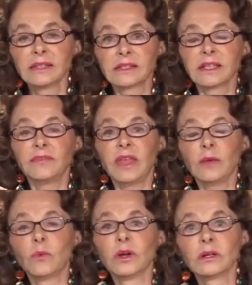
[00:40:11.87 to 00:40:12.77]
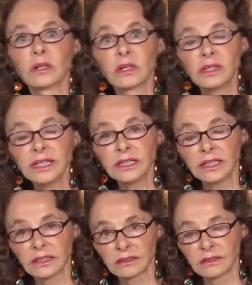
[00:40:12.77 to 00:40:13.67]
and said they were
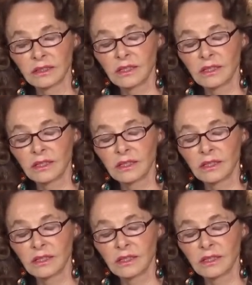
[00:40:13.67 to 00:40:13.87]
cleaning